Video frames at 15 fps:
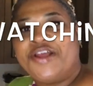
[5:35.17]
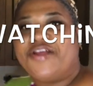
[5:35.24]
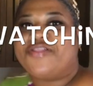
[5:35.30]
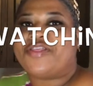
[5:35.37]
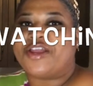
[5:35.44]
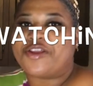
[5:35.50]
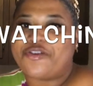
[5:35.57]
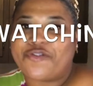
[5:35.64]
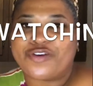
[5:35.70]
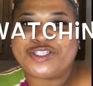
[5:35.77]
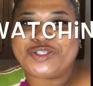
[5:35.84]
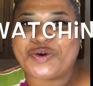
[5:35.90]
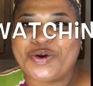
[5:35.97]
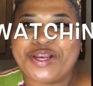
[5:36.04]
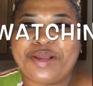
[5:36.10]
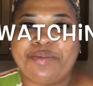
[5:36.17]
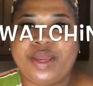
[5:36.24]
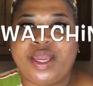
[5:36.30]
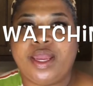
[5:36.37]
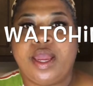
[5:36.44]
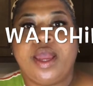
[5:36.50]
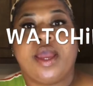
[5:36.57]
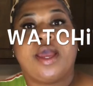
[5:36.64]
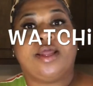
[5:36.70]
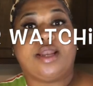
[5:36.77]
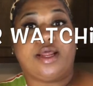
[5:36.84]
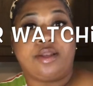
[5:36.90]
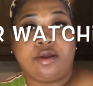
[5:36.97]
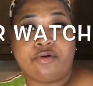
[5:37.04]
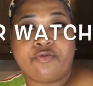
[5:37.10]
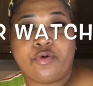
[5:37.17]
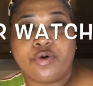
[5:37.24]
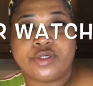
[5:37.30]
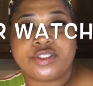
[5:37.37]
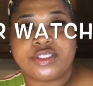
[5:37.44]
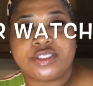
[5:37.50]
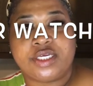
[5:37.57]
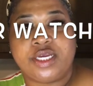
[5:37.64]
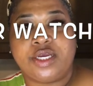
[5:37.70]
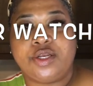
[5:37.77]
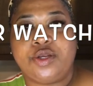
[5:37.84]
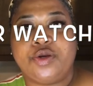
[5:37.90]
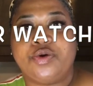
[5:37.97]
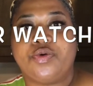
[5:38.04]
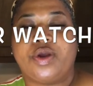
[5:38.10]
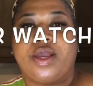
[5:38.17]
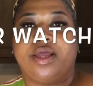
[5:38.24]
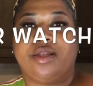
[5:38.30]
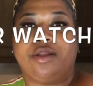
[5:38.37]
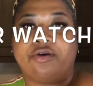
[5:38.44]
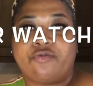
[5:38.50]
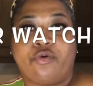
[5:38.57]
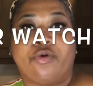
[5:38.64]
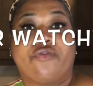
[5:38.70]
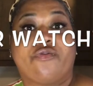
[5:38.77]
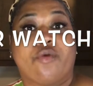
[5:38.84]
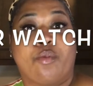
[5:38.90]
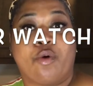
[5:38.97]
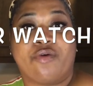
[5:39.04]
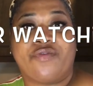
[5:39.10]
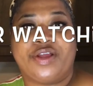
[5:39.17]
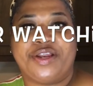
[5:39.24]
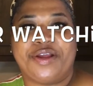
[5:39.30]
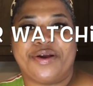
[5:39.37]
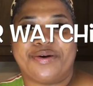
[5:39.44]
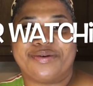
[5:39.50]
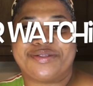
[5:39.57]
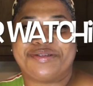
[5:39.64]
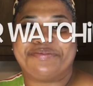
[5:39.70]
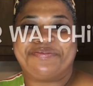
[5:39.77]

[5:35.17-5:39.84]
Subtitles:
Thank you for joining me, and I look forward to seeing you and look forward for more videos.